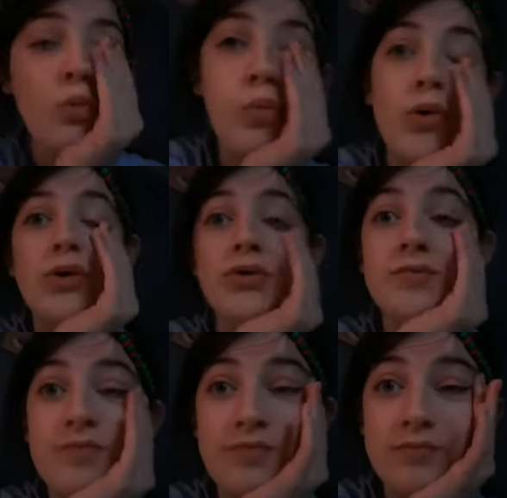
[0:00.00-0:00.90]
But
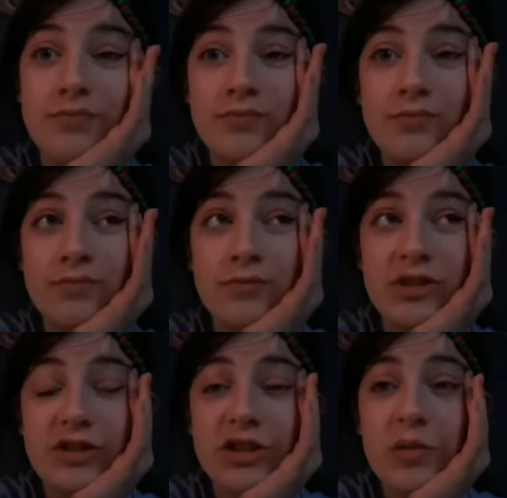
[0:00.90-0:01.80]
you
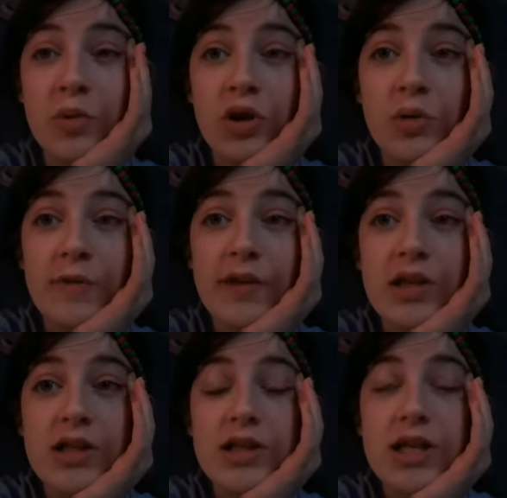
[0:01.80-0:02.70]
just gotta put up with it
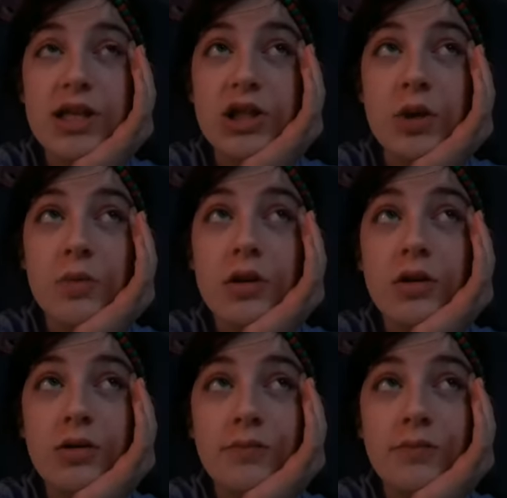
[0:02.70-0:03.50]
these days, don't you?